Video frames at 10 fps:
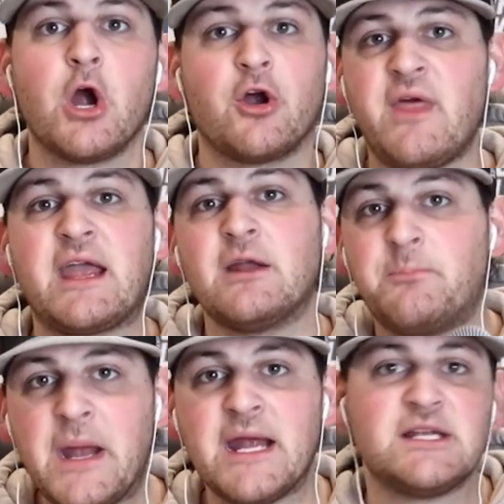or they could
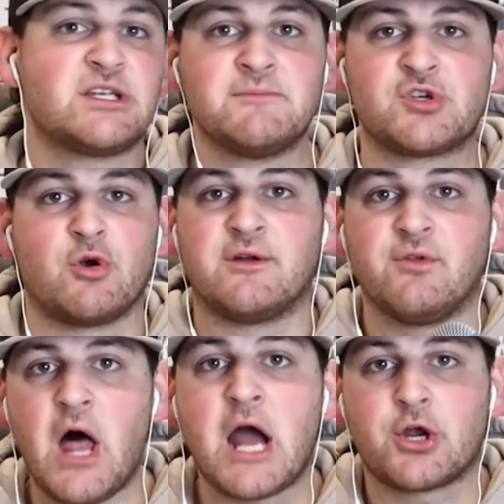be some sort of
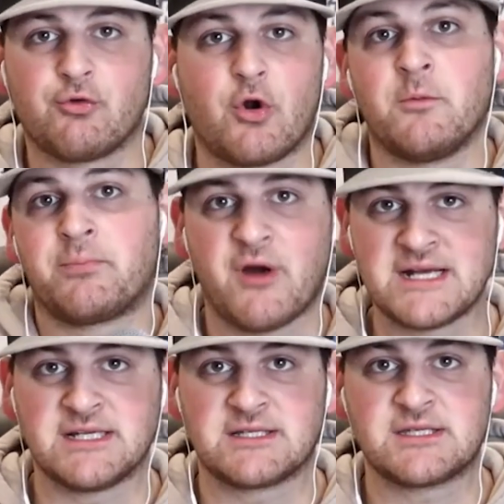locker room
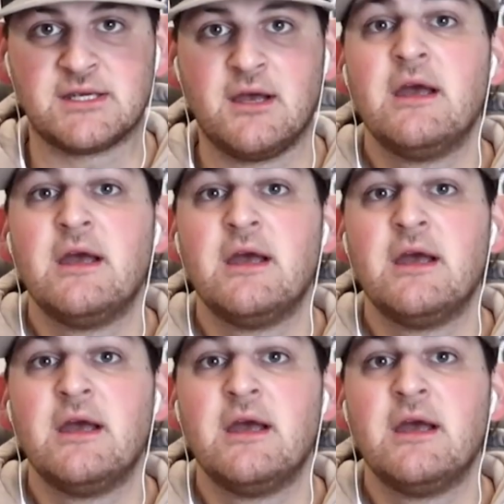presence.